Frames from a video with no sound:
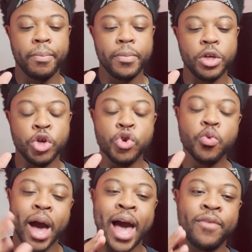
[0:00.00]
you
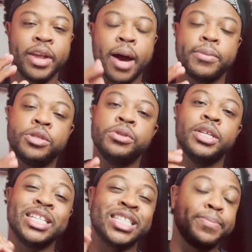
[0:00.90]
have an opportunity
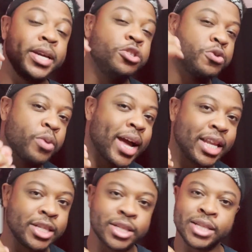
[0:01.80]
to speak
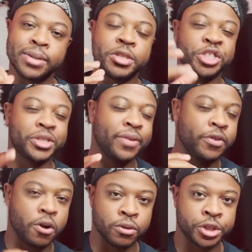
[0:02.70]
directly to them, to shift
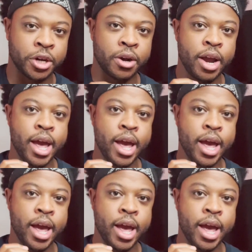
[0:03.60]
culture.